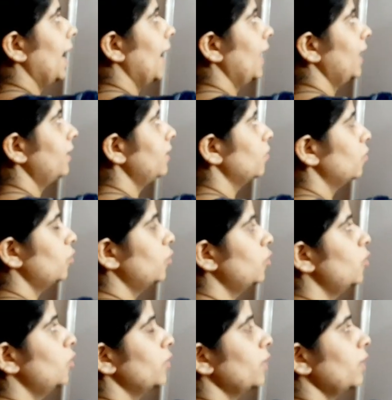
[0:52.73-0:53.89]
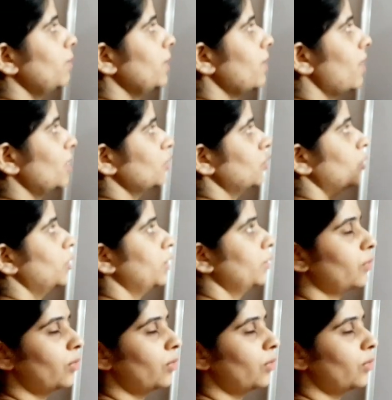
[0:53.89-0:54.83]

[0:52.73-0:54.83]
and food will be transported